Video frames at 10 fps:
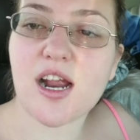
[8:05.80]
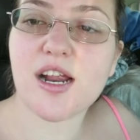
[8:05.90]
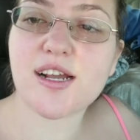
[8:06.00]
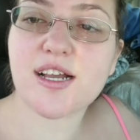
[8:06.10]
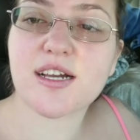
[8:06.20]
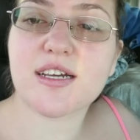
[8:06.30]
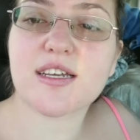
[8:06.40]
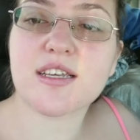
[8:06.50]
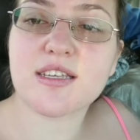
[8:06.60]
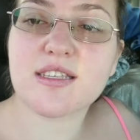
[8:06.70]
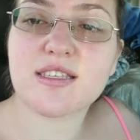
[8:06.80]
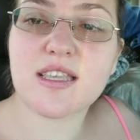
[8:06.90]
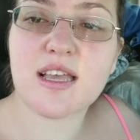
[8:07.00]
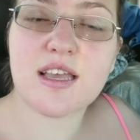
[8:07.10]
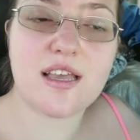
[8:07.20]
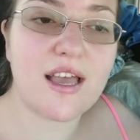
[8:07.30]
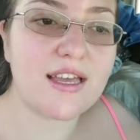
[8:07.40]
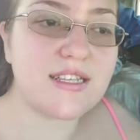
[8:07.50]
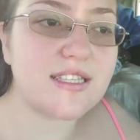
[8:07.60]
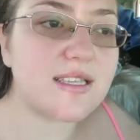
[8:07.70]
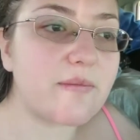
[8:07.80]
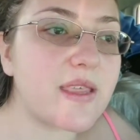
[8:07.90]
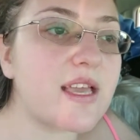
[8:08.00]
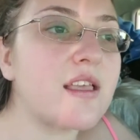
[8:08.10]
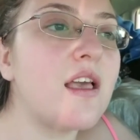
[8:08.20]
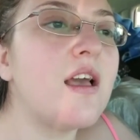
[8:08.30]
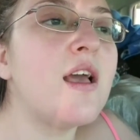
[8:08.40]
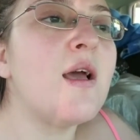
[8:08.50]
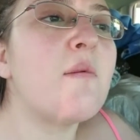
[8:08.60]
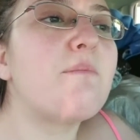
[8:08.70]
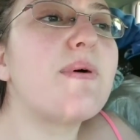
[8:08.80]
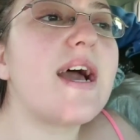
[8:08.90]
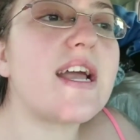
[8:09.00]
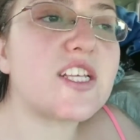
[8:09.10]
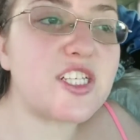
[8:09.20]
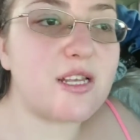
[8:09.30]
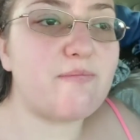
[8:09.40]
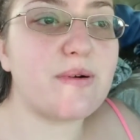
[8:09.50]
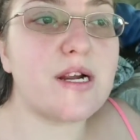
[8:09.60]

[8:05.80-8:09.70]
the car because I did something, but she